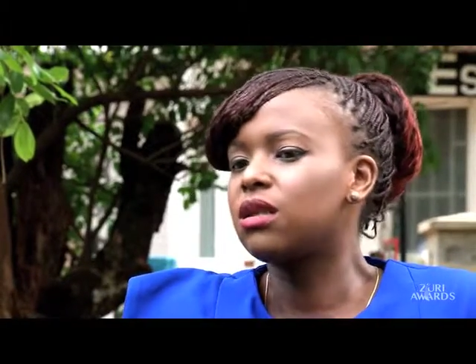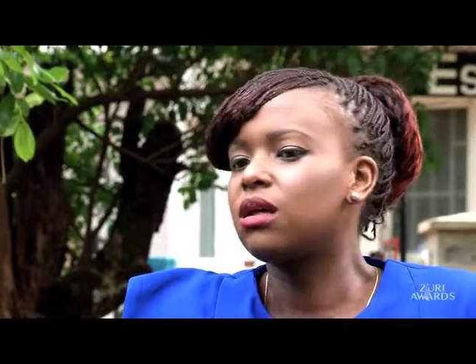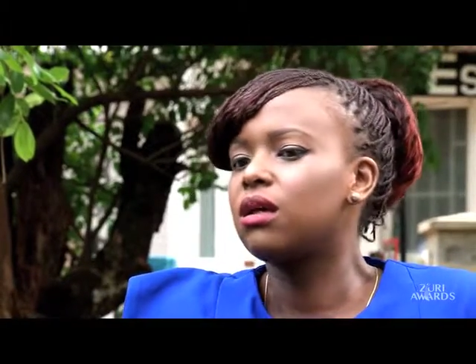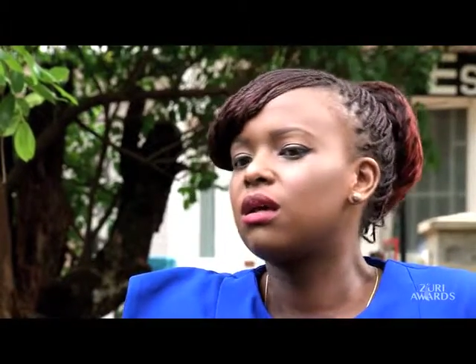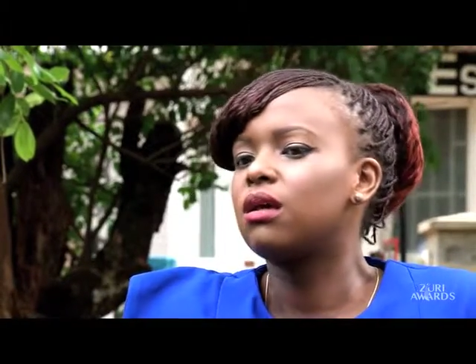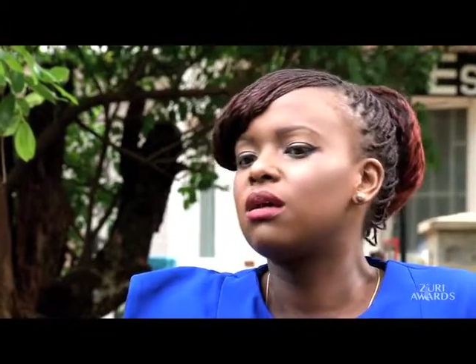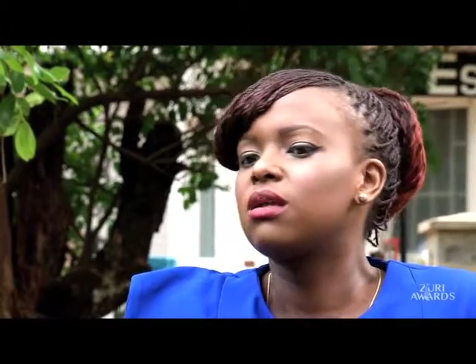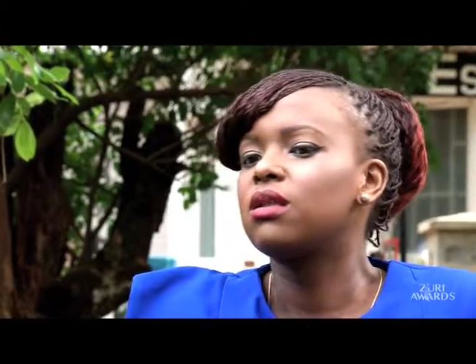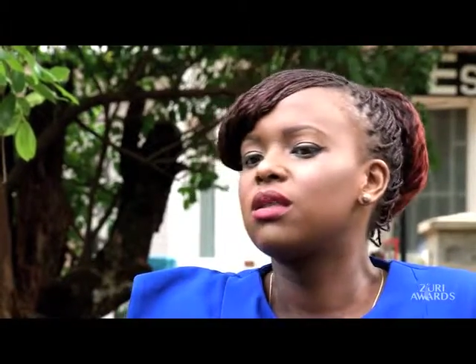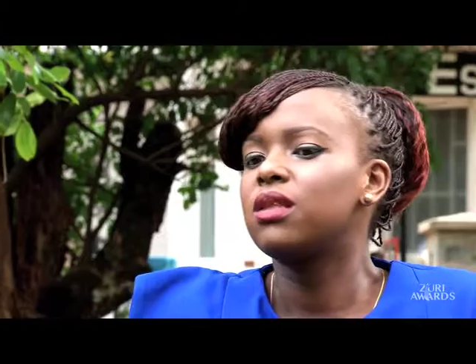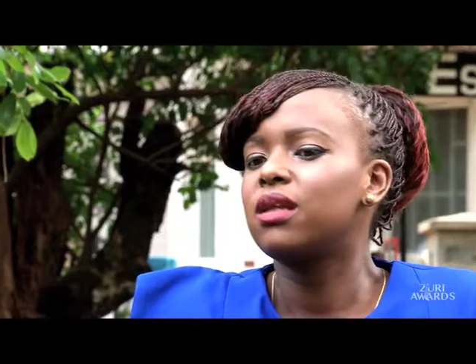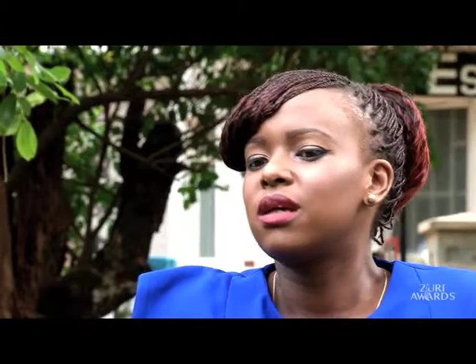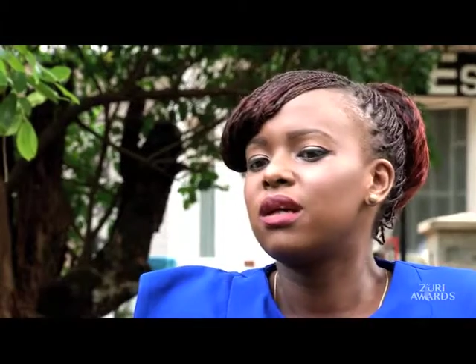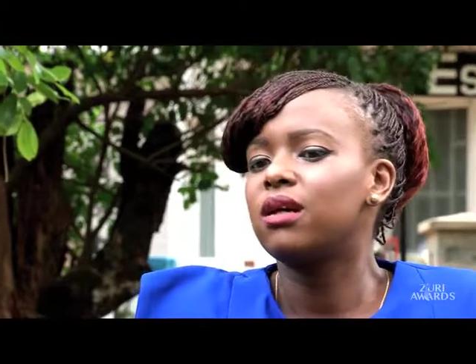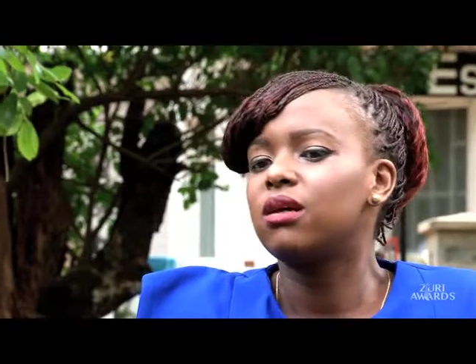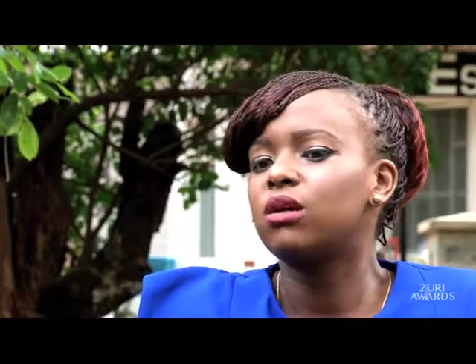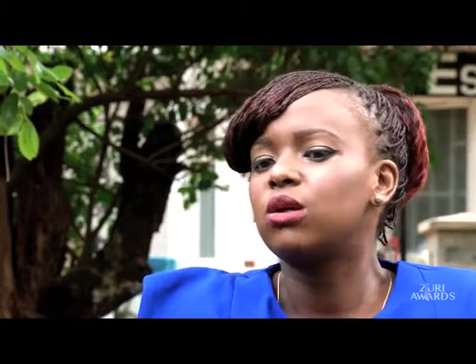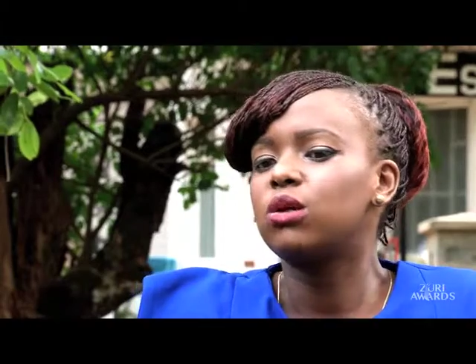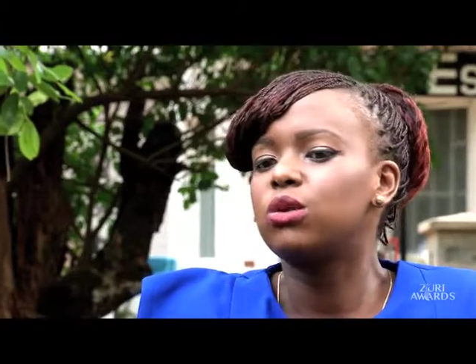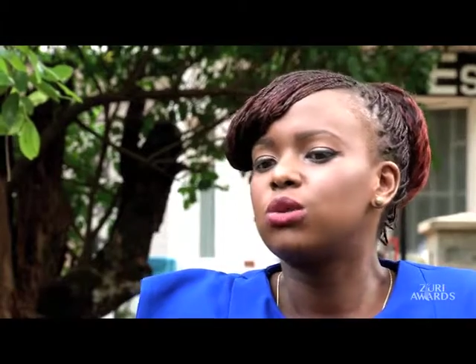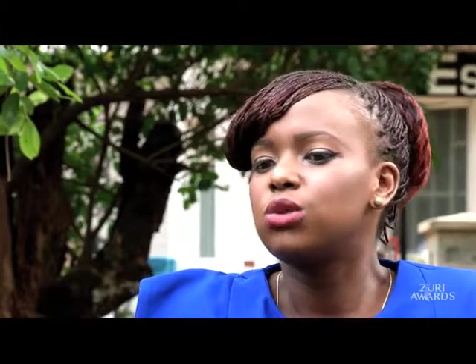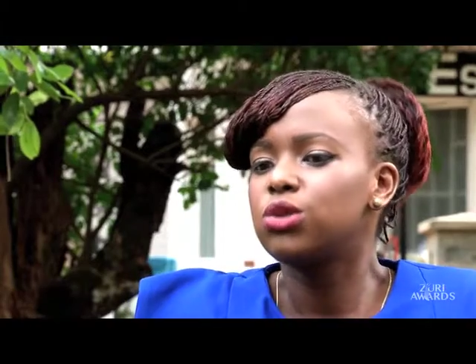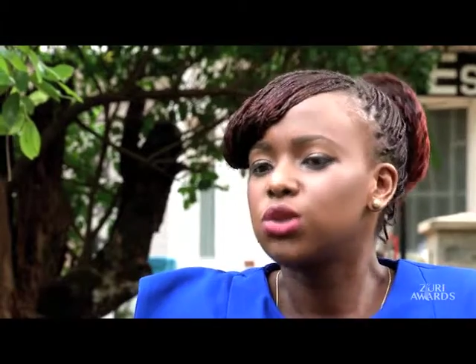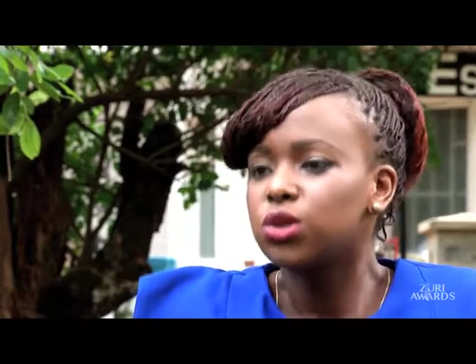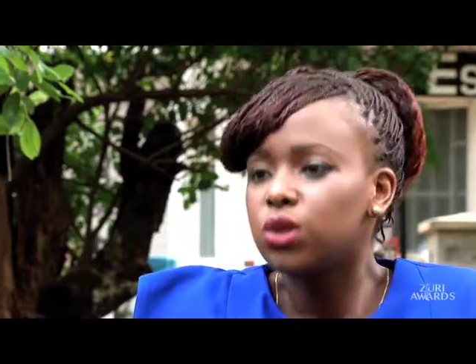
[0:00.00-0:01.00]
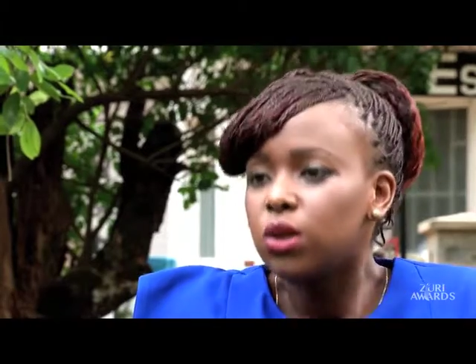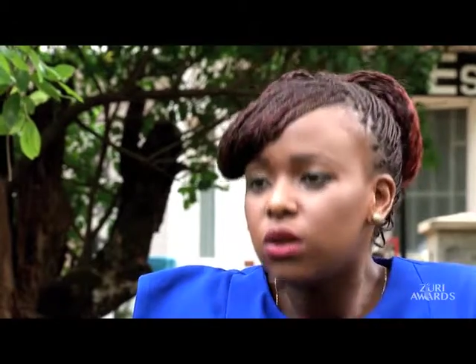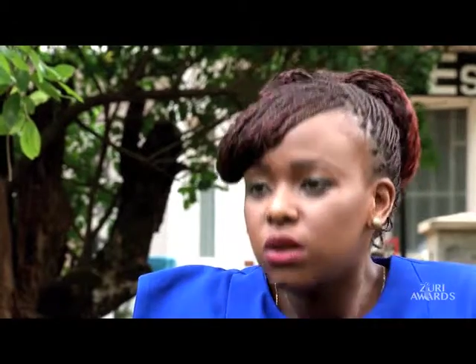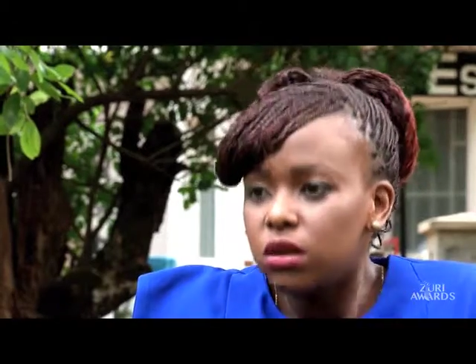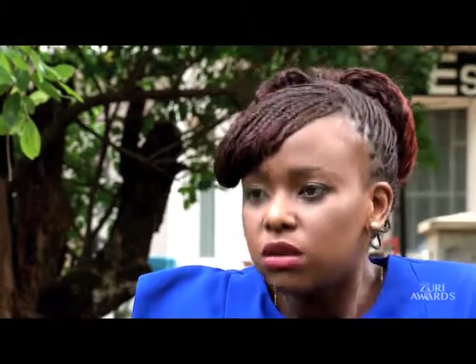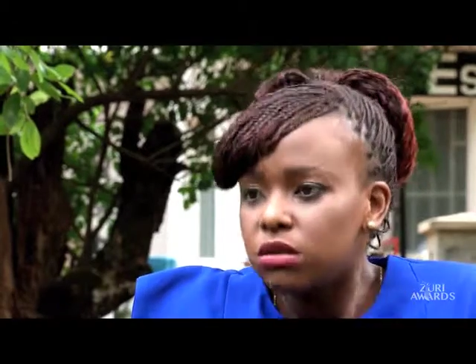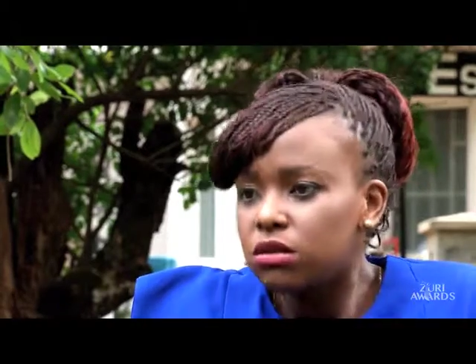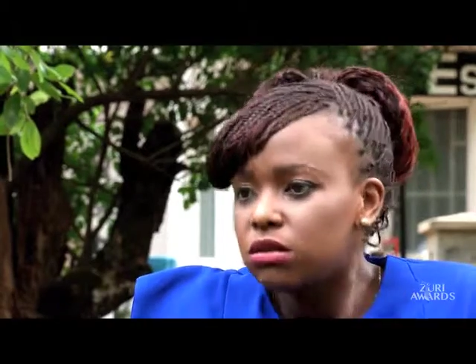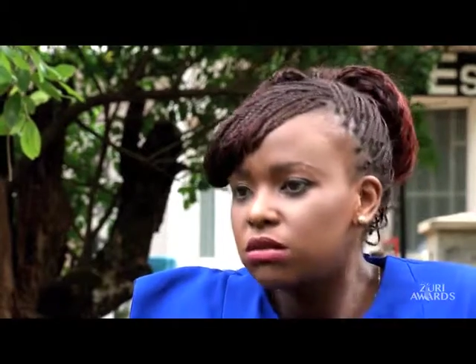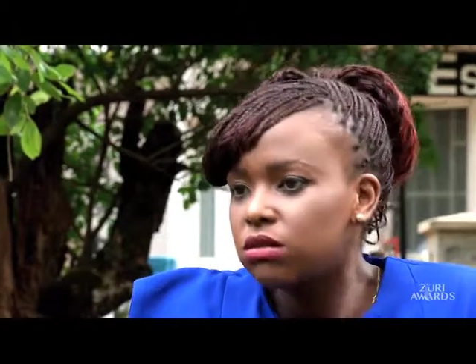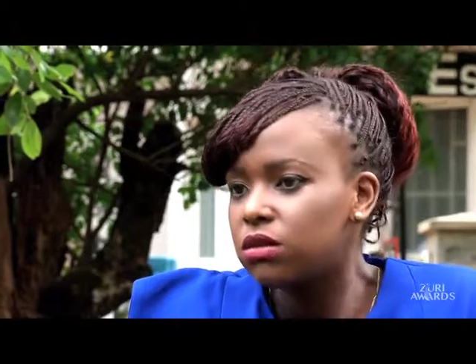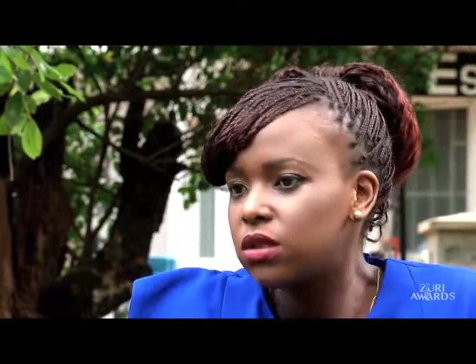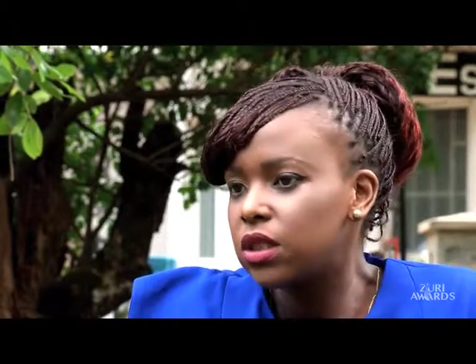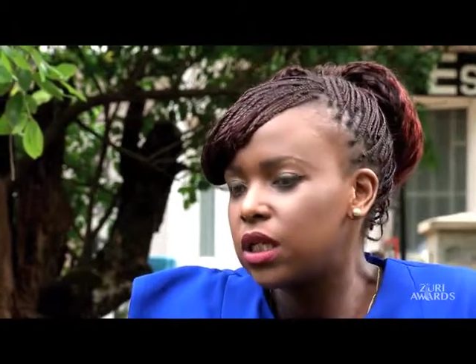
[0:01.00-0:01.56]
the crucial,